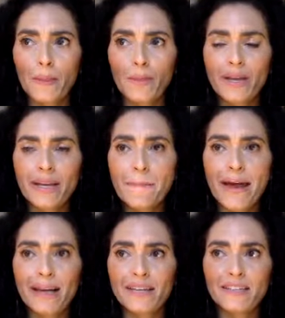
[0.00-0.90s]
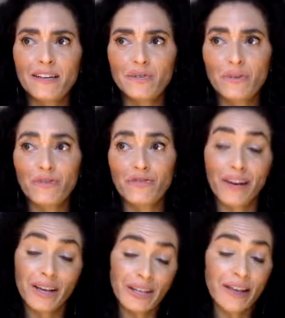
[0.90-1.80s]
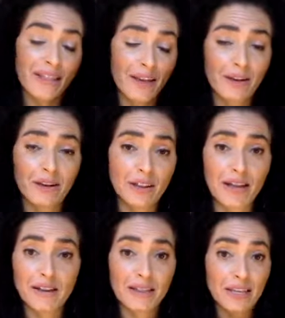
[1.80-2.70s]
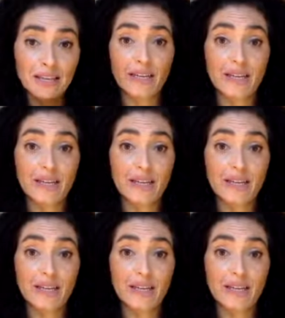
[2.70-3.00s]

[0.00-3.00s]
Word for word: we can get back in touch with, frankly, I think a lot of the